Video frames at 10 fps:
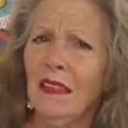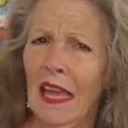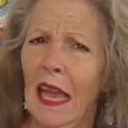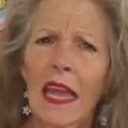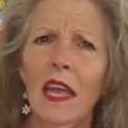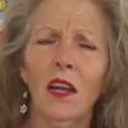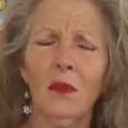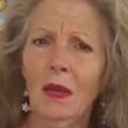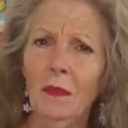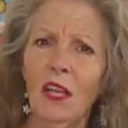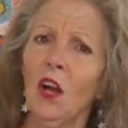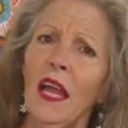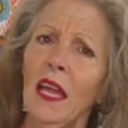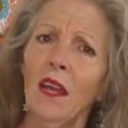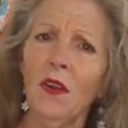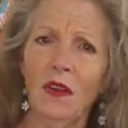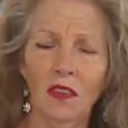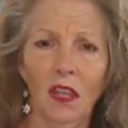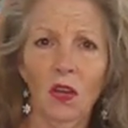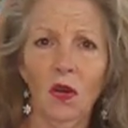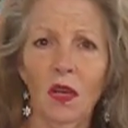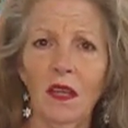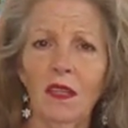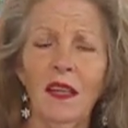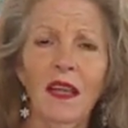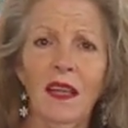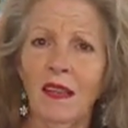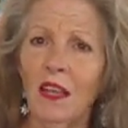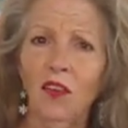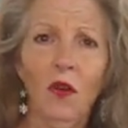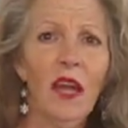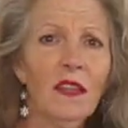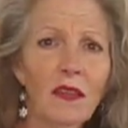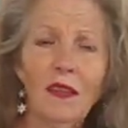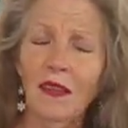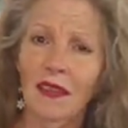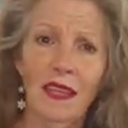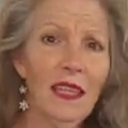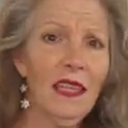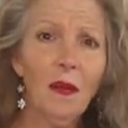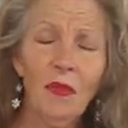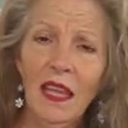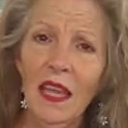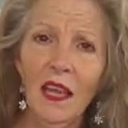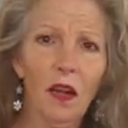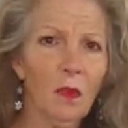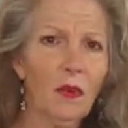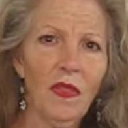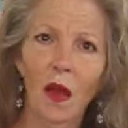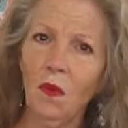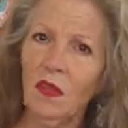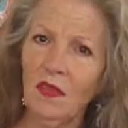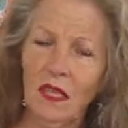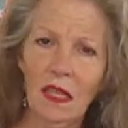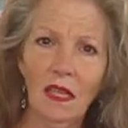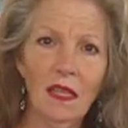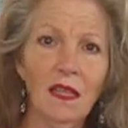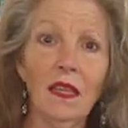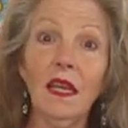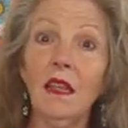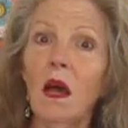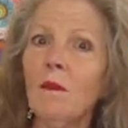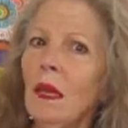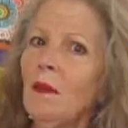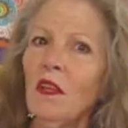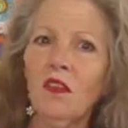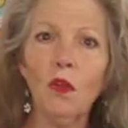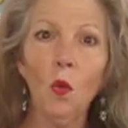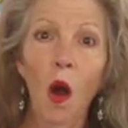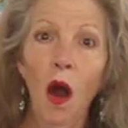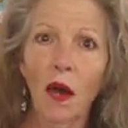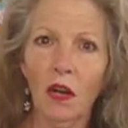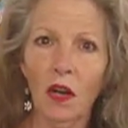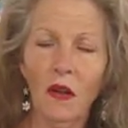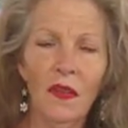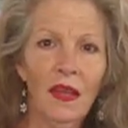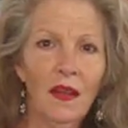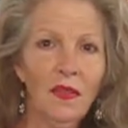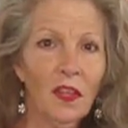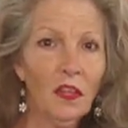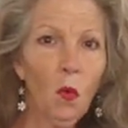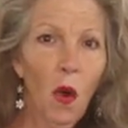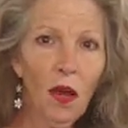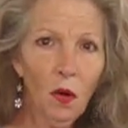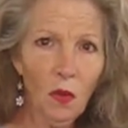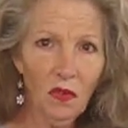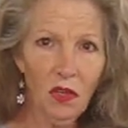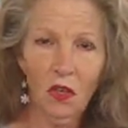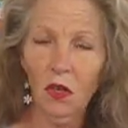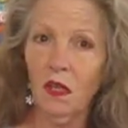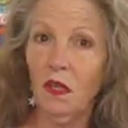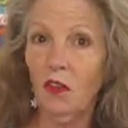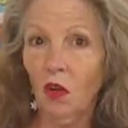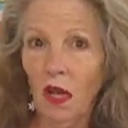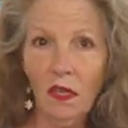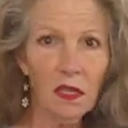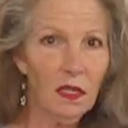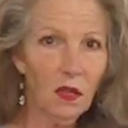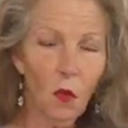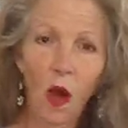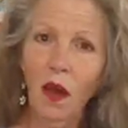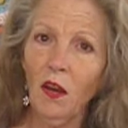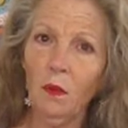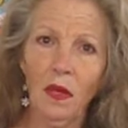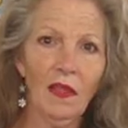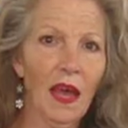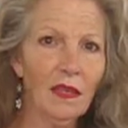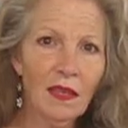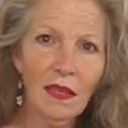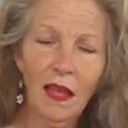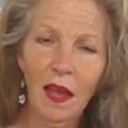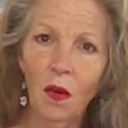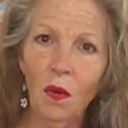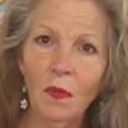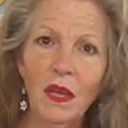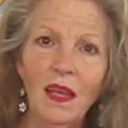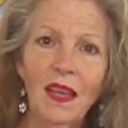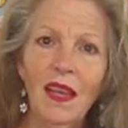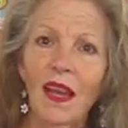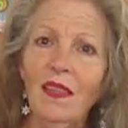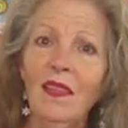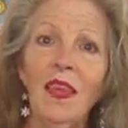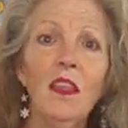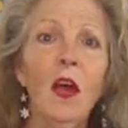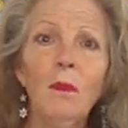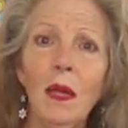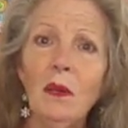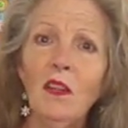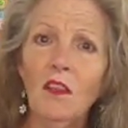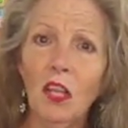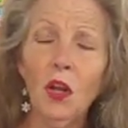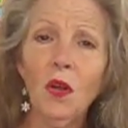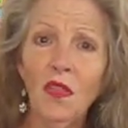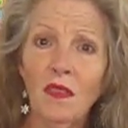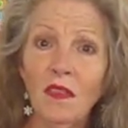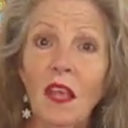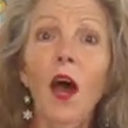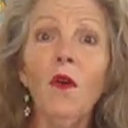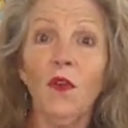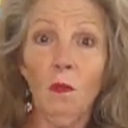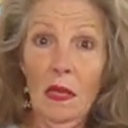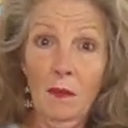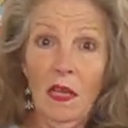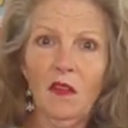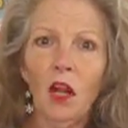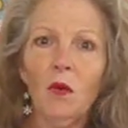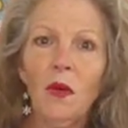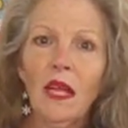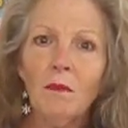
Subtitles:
air. Maybe our air isn't good. And they tried to clean up the air, but that wasn't it. And then they thought maybe it's the water, that the water wasn't good, and they tried to clean the water, but that didn't help. And then they thought maybe it's the earth itself, or maybe it's our red